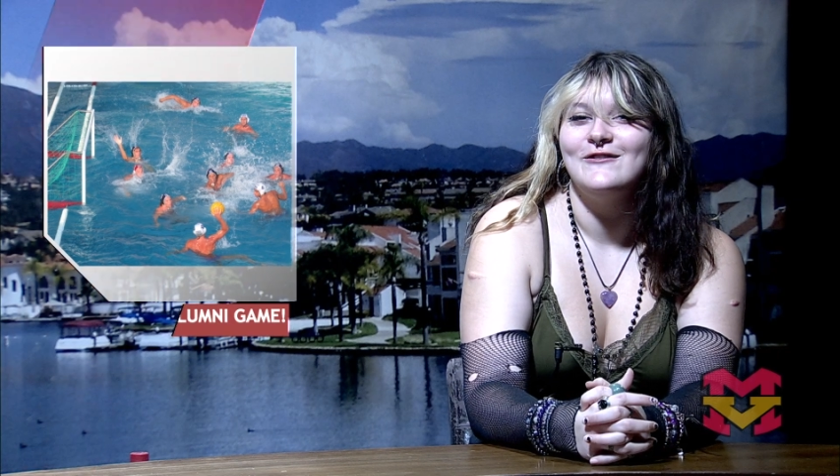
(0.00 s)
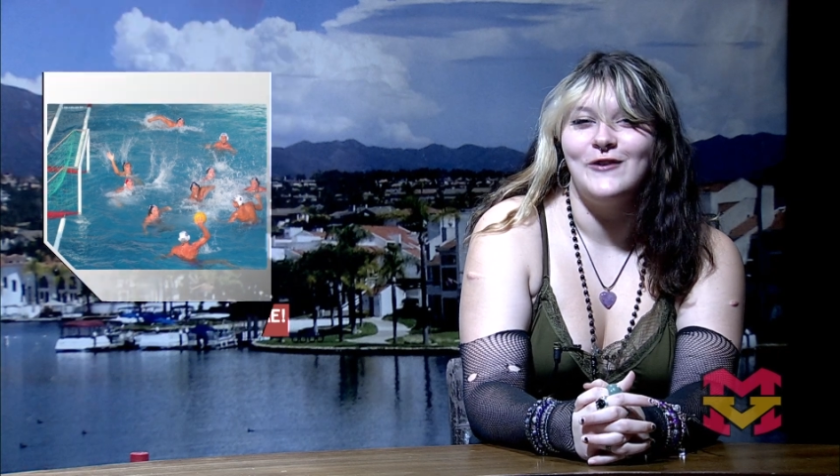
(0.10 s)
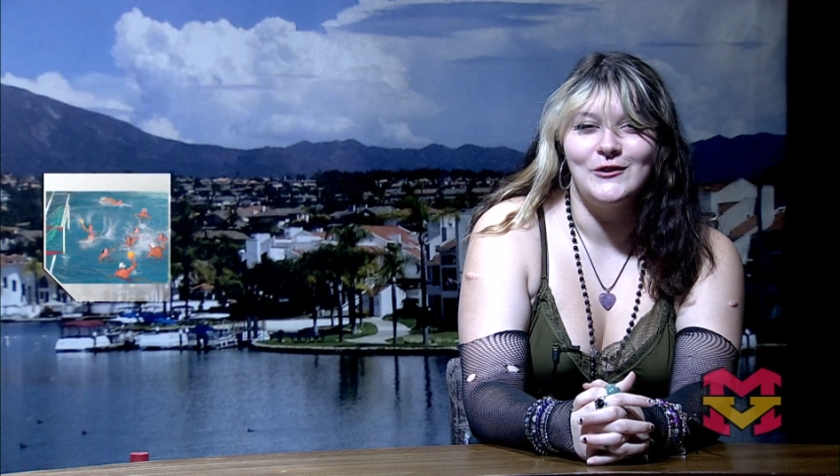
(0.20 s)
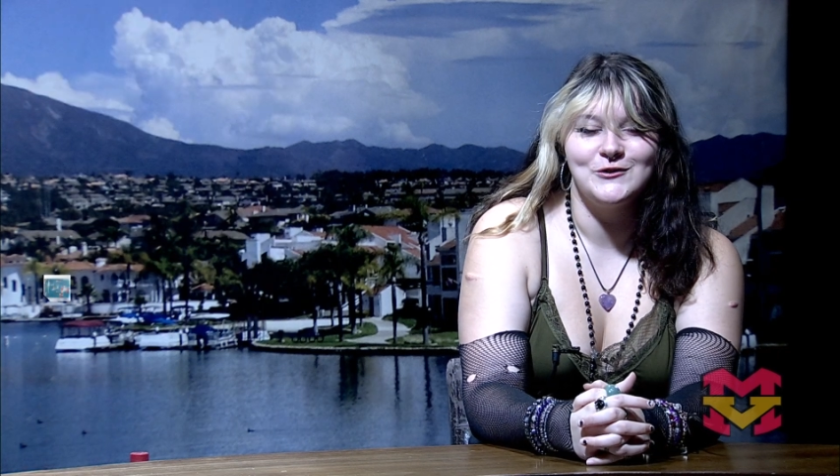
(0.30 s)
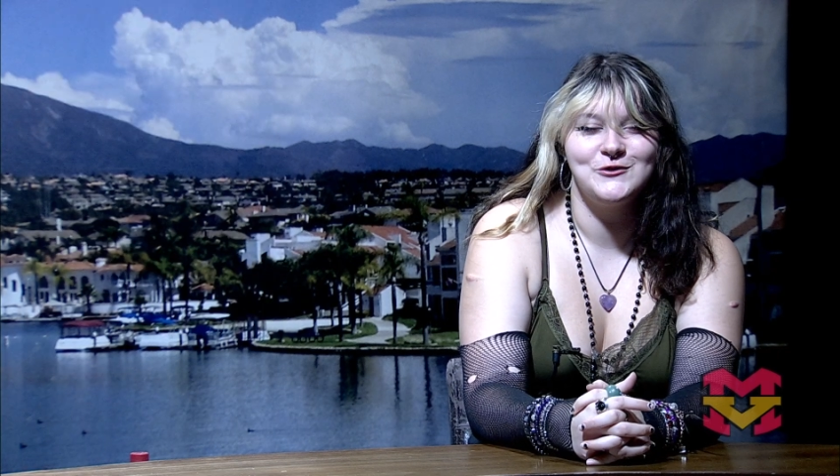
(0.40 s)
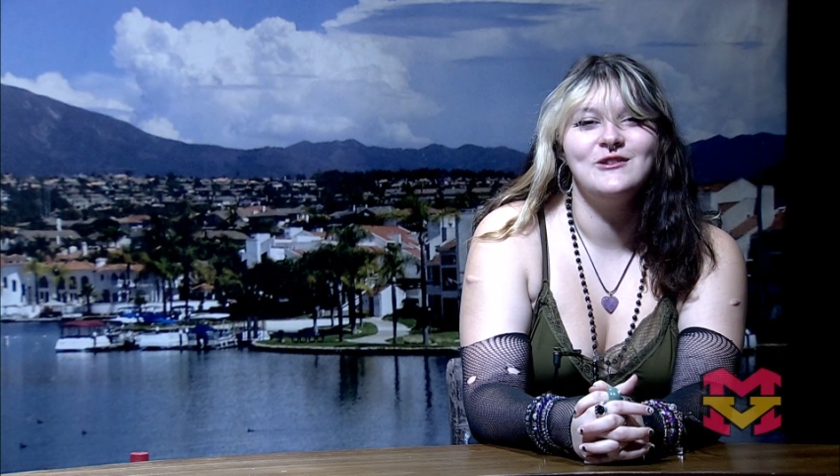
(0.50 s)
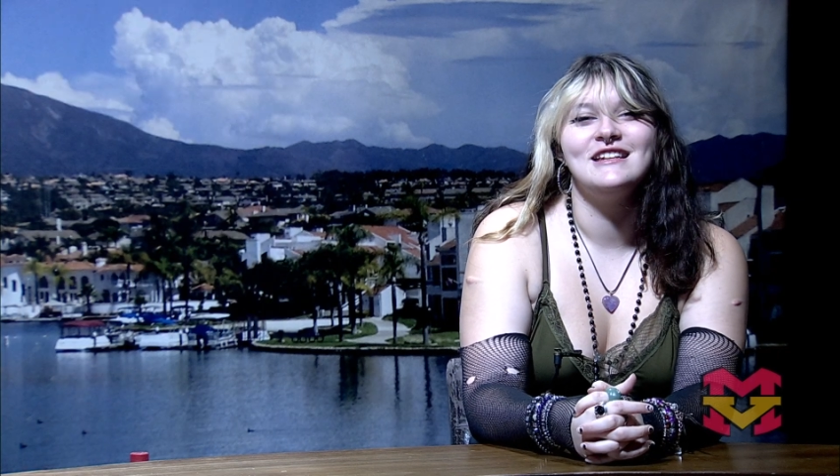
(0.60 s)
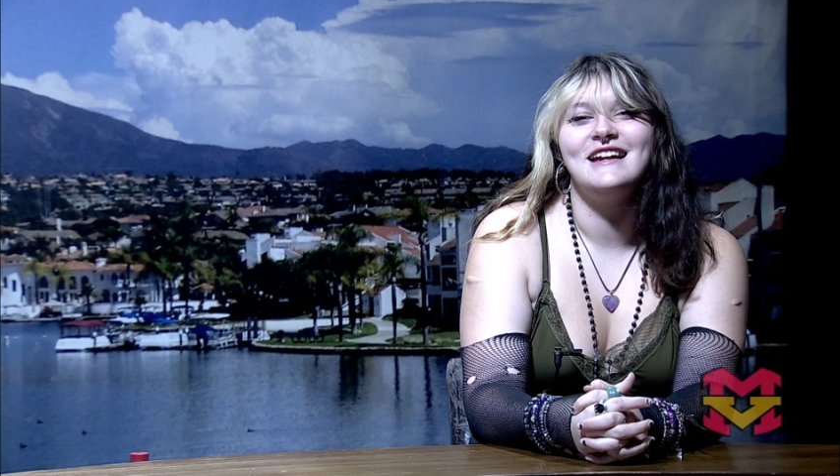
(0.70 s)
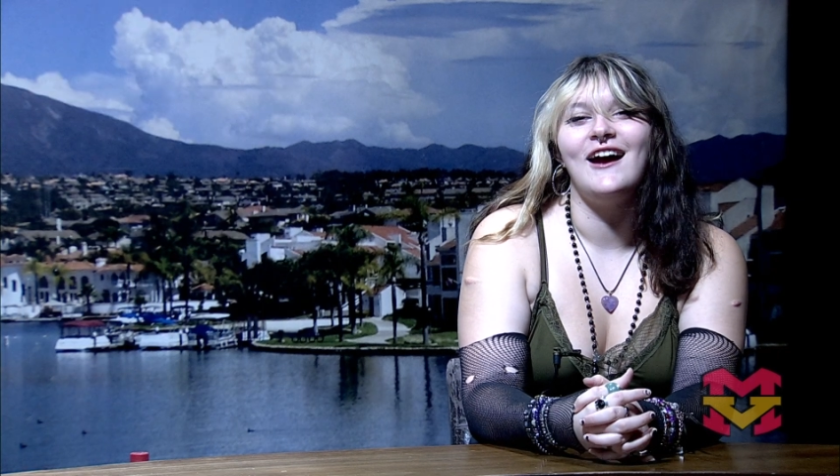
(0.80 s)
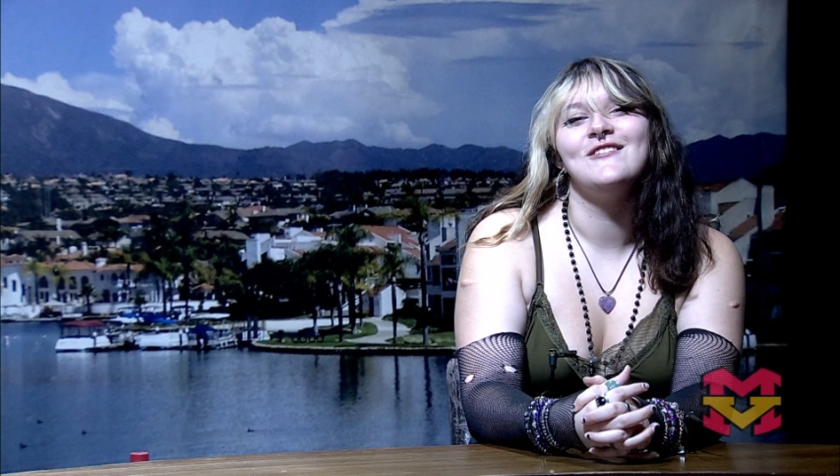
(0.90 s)
follow
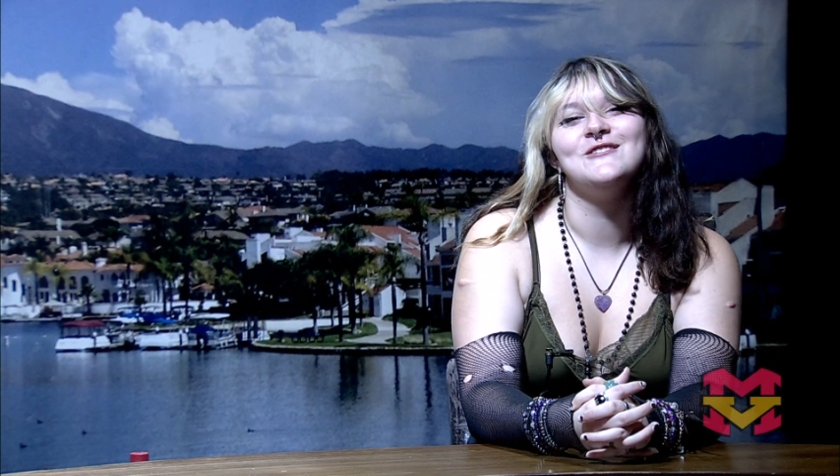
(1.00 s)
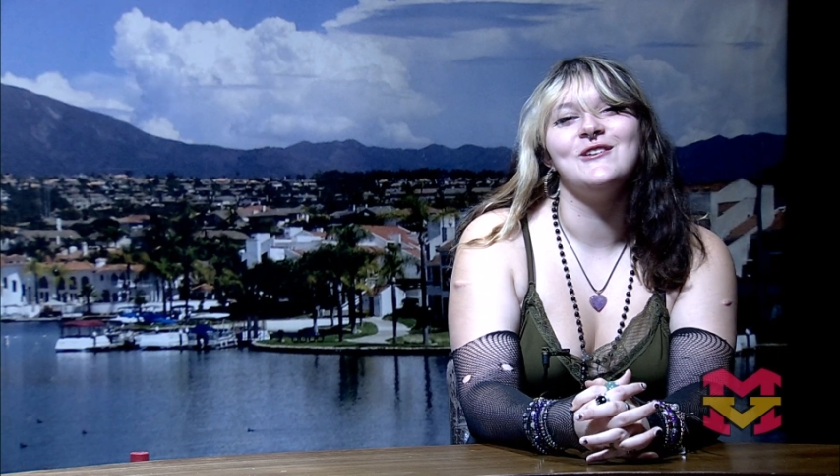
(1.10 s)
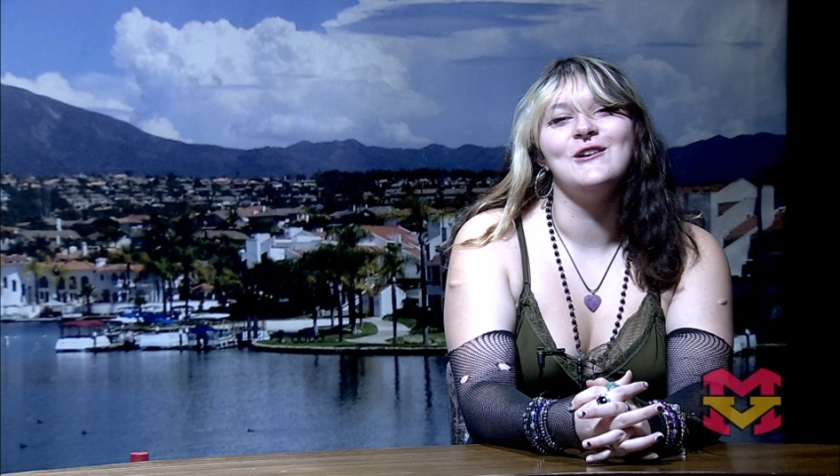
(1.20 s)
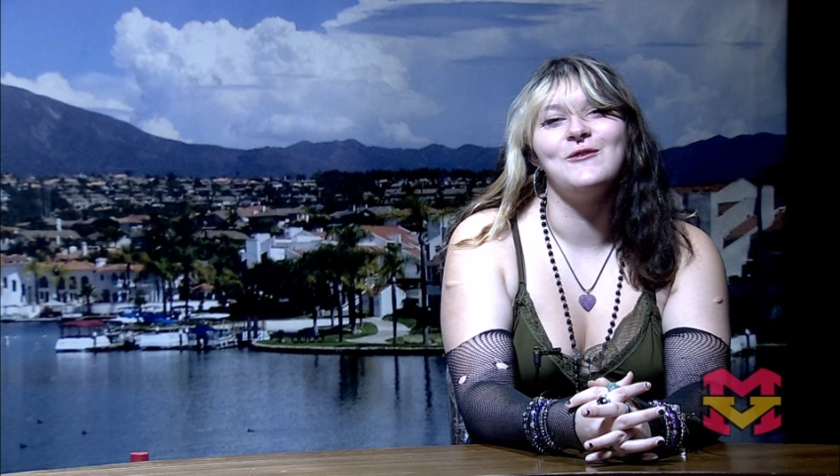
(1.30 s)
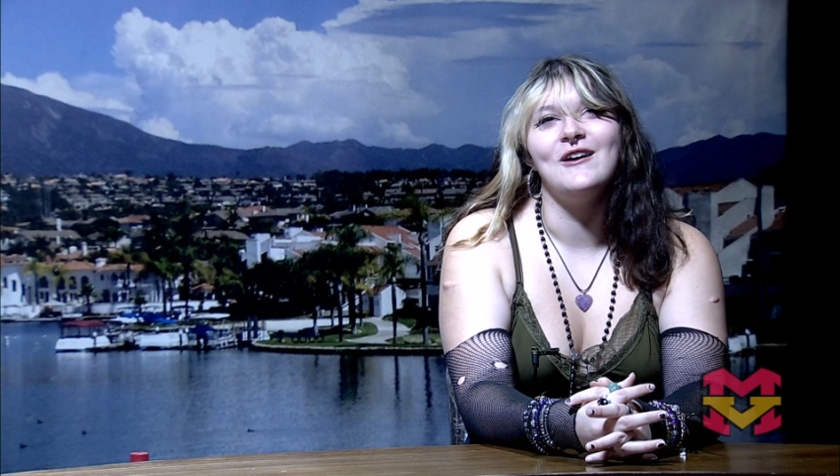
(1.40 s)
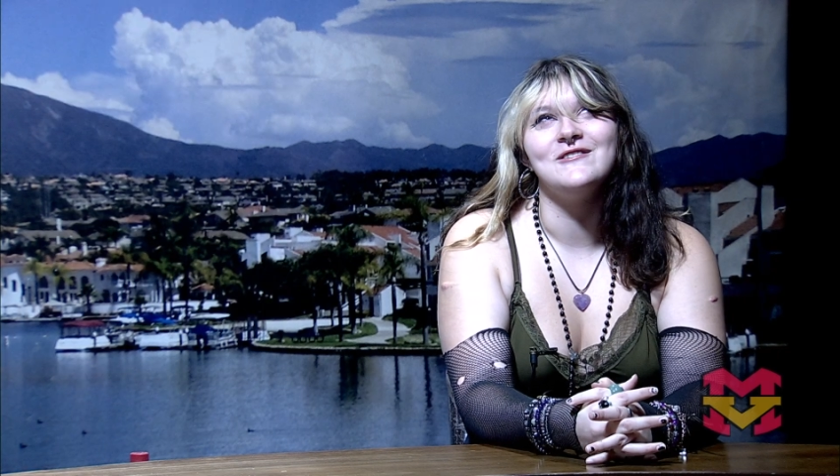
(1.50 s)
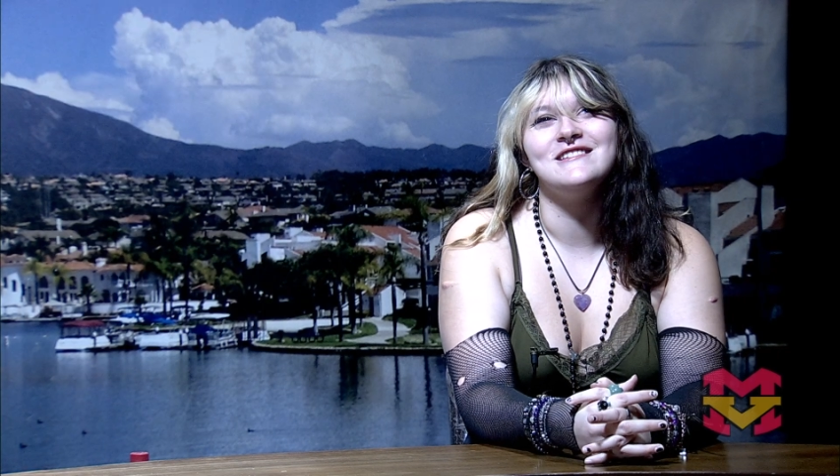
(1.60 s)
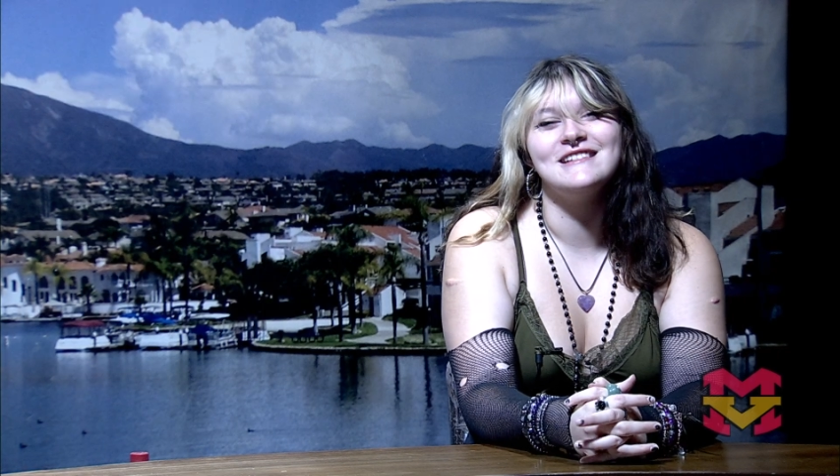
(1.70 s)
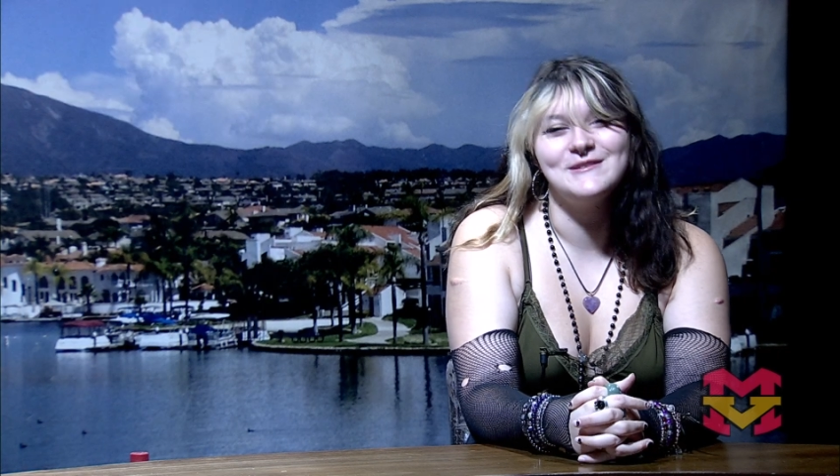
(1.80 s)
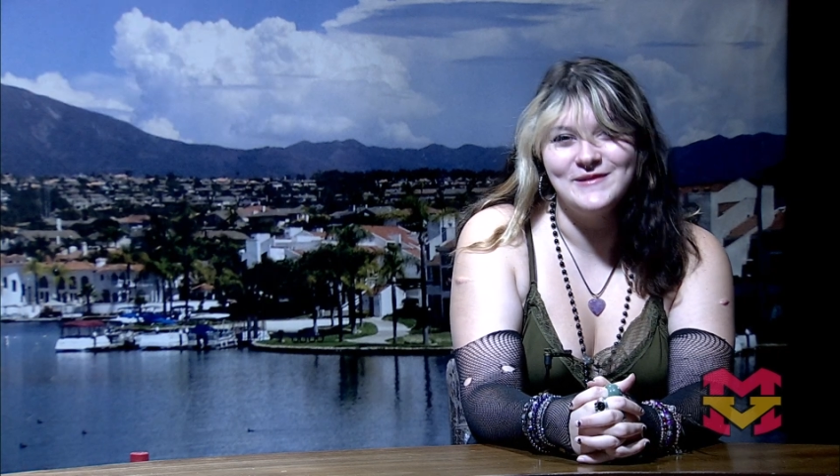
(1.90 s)
shortly after at around
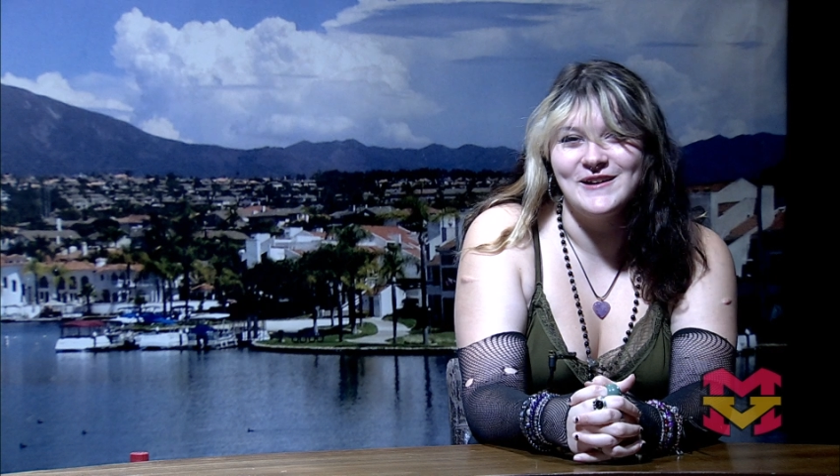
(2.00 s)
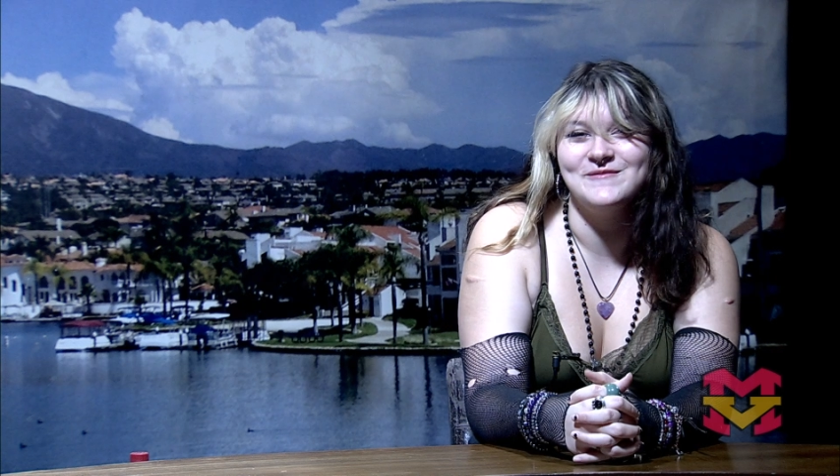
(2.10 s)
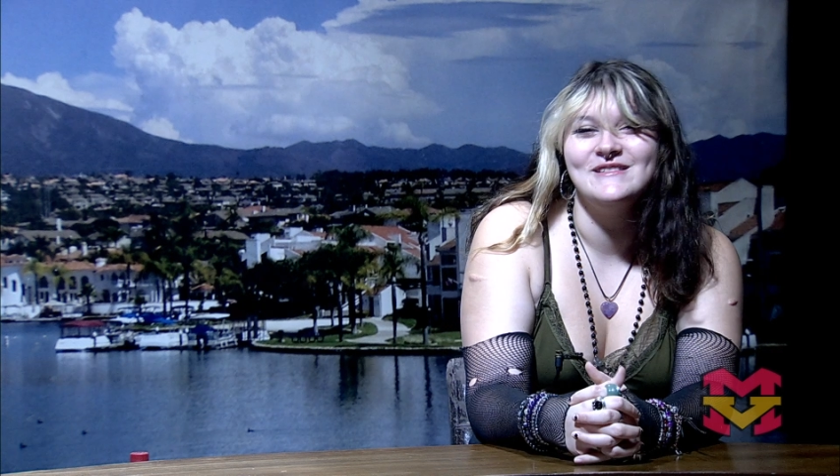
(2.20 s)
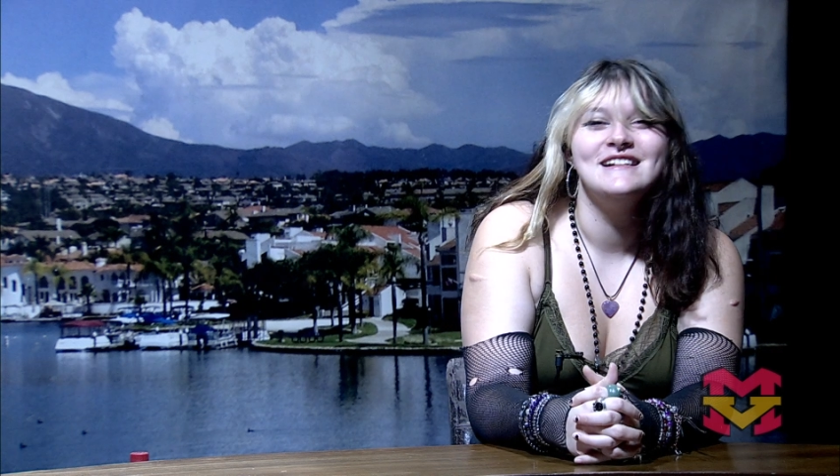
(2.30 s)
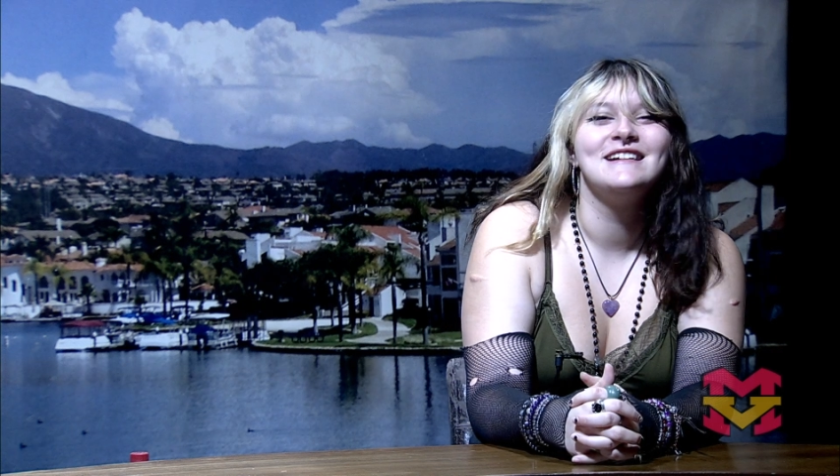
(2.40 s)
6 p.m.